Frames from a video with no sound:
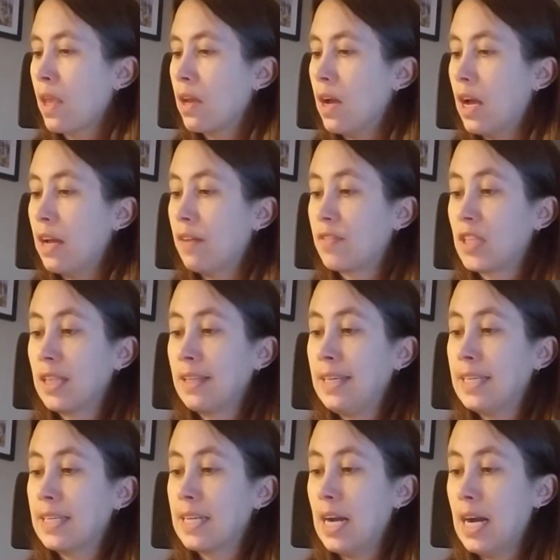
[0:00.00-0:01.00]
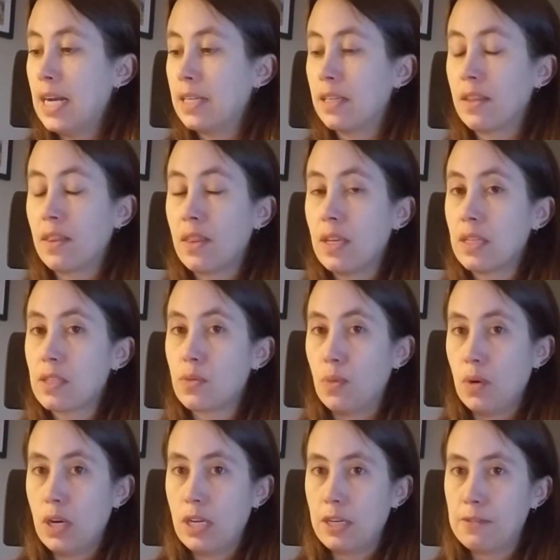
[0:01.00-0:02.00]
I have clean cotton. This
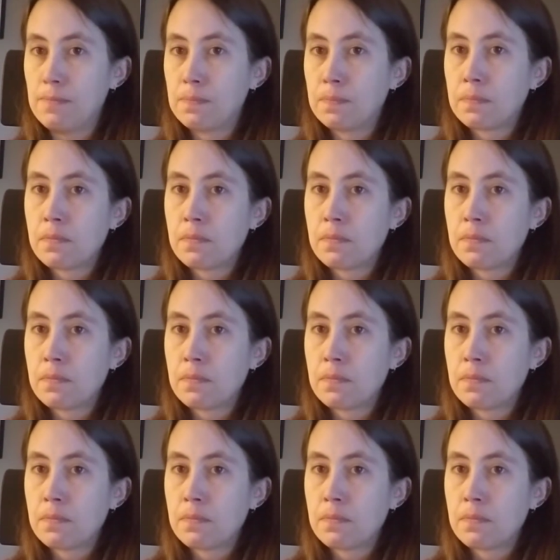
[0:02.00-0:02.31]
one,